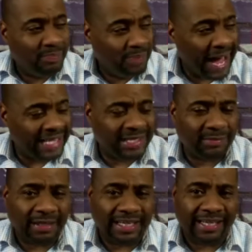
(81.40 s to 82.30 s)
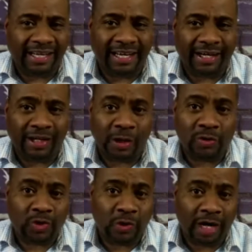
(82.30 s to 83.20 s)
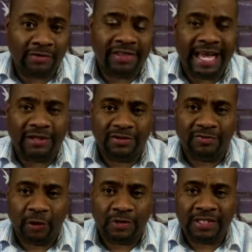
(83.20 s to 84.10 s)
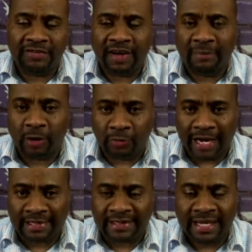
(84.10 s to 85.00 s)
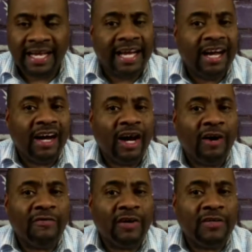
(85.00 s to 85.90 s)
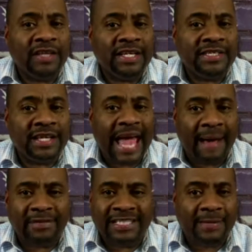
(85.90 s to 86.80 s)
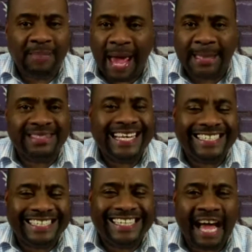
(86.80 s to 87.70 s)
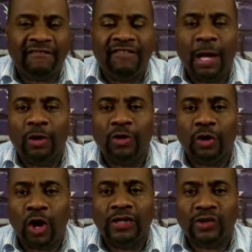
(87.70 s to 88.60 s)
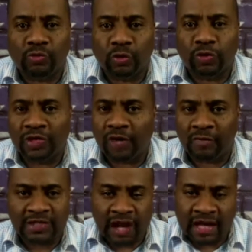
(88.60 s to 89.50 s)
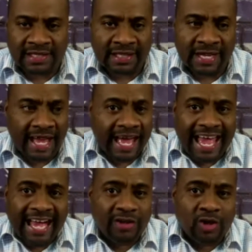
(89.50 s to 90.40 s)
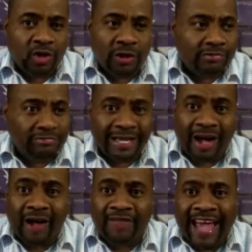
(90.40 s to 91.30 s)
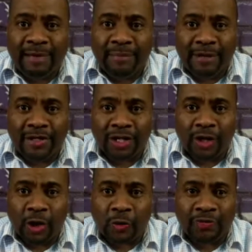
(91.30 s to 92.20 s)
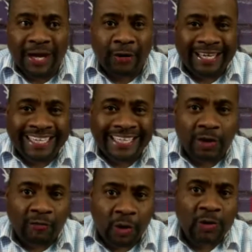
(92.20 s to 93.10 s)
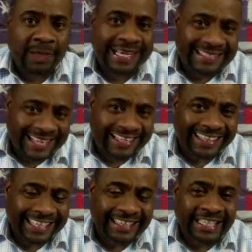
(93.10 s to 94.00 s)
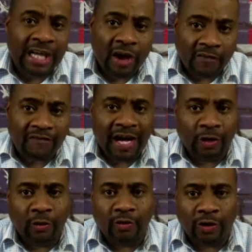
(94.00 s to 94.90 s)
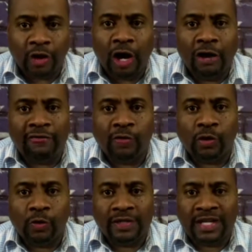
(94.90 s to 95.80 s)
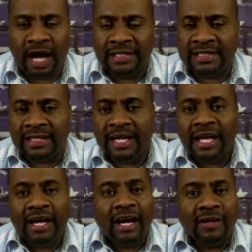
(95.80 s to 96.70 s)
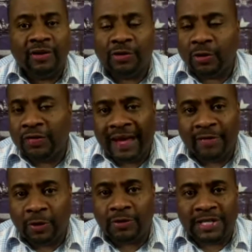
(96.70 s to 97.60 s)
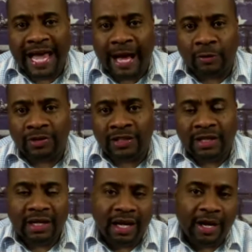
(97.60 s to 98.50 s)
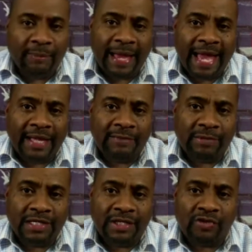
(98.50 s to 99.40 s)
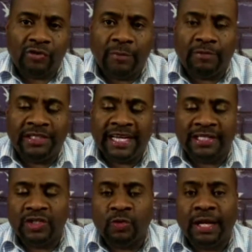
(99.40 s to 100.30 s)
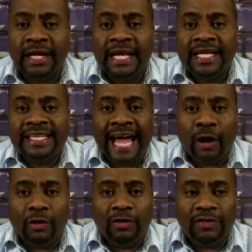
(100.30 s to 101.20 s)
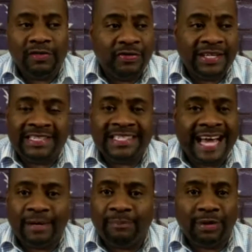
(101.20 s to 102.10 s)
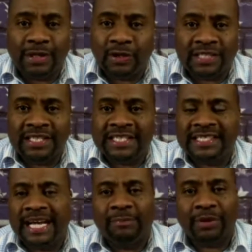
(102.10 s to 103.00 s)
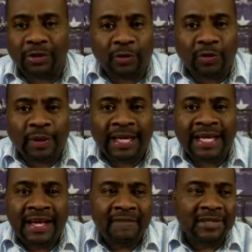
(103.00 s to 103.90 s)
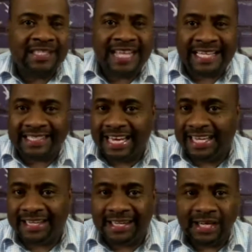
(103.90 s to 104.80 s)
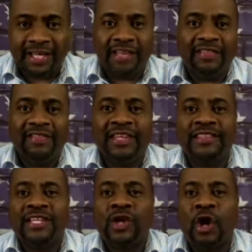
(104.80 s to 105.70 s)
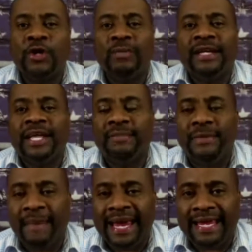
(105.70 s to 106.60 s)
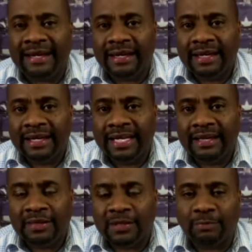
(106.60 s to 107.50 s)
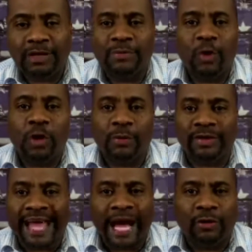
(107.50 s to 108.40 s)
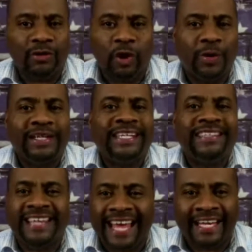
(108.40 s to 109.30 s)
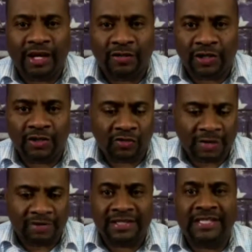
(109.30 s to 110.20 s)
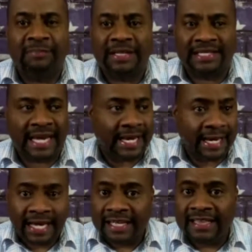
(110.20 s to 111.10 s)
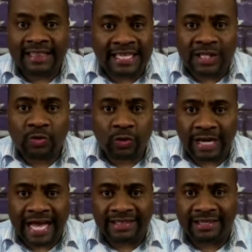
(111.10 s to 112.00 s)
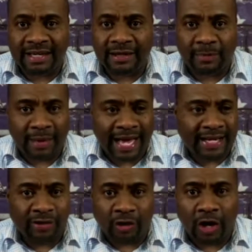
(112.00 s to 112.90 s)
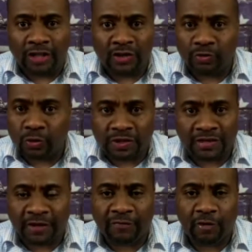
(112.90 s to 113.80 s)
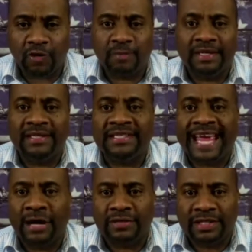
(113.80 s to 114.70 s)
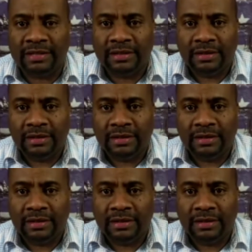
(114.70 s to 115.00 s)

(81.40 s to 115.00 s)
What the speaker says: possibly close to 100,000 votes, if I'm correct, of these absentee ballots that did not follow the laws and rules of Wisconsin, and should, on that merit alone, they are illegal votes because they didn't legally follow the law for Wisconsin. You throw those out, and President Trump retains his win. Now, this is not a political thing. This is not saying this argument could be made in the Supreme Court without going into any other extreme, just simply saying these were not done by the laws and rules and therefore should be discounted.